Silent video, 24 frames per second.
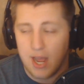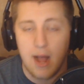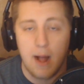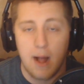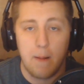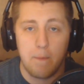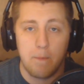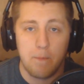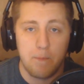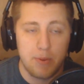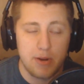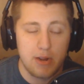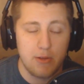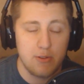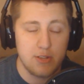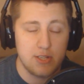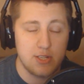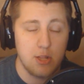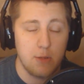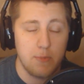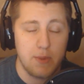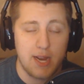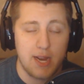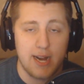dumb, but it would
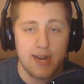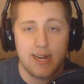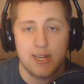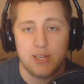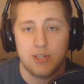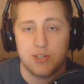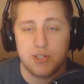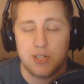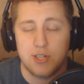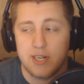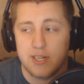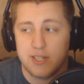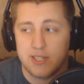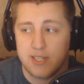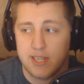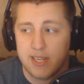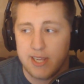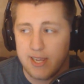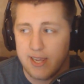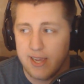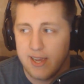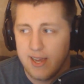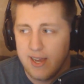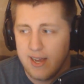still be kind of interested to
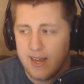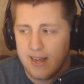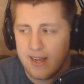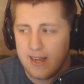see.